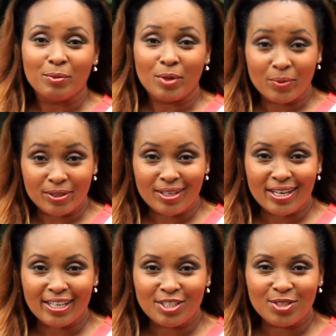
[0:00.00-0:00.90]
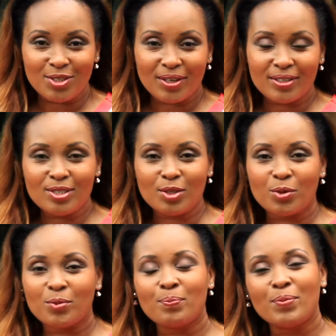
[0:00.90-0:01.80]
We will connect you to her,
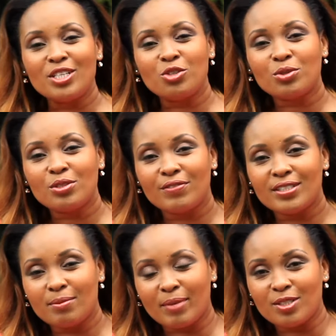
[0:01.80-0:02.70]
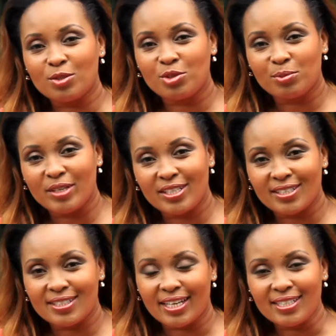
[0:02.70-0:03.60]
so be sure to visit my social
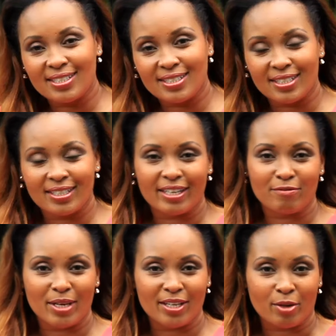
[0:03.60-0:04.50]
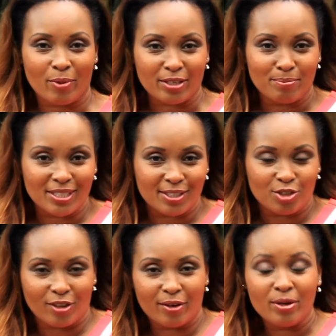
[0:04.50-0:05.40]
media sites. Give me a direct
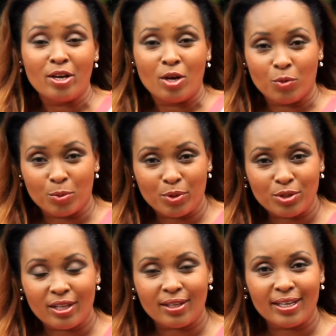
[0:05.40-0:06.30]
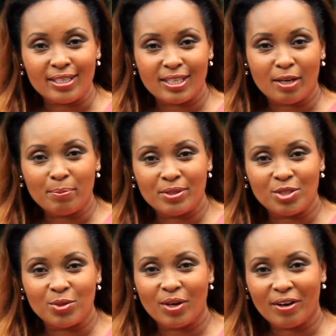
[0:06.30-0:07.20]
message there. We'll put the links up
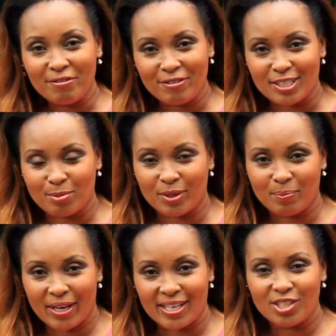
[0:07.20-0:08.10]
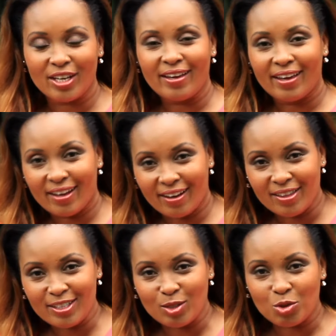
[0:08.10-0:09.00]
to her Facebook page and
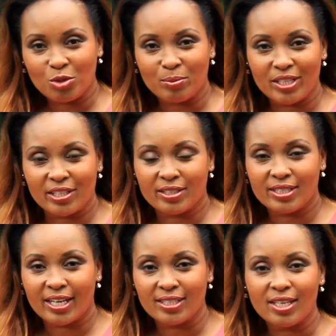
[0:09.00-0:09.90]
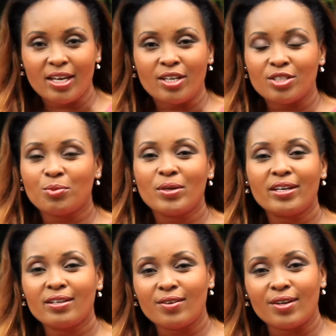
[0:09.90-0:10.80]
other social media sites so we
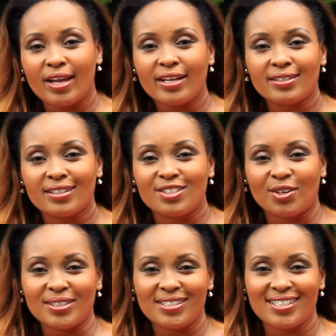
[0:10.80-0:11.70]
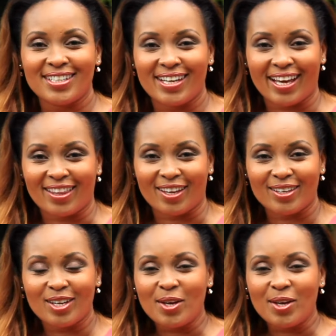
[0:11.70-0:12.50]
can connect the dots together.